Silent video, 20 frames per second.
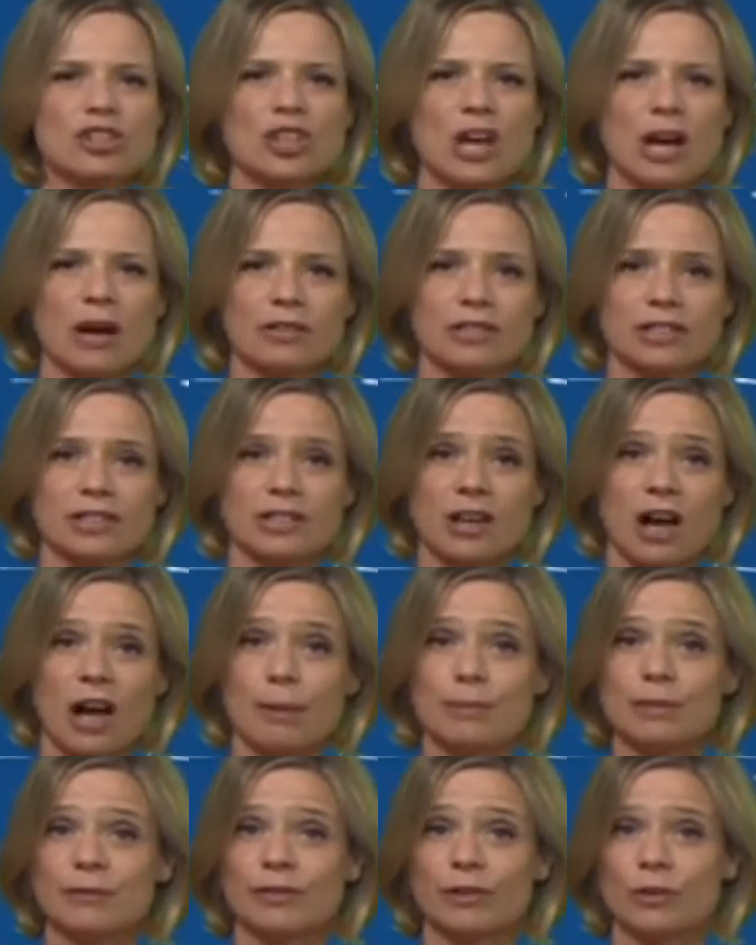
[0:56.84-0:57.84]
showers at
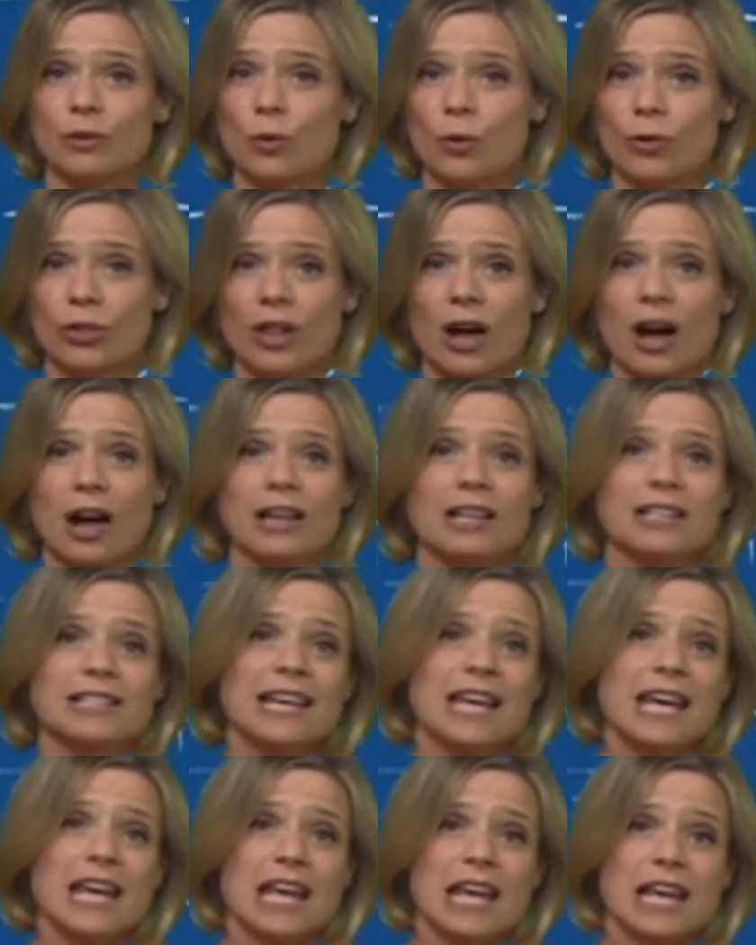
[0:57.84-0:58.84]
times for Northern Ireland
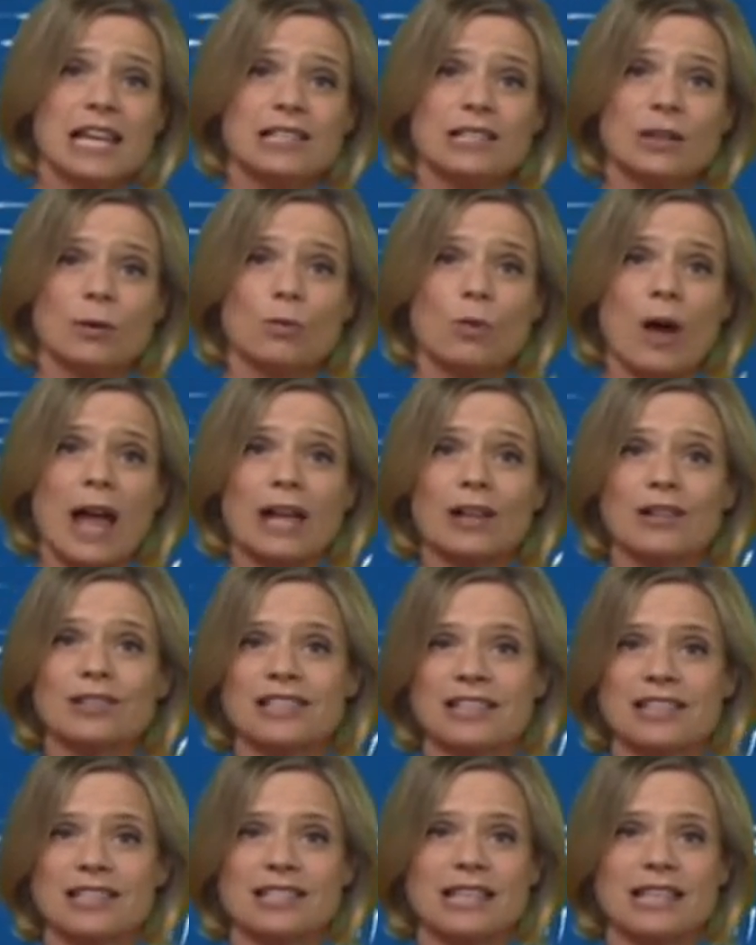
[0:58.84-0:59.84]
into Wales and the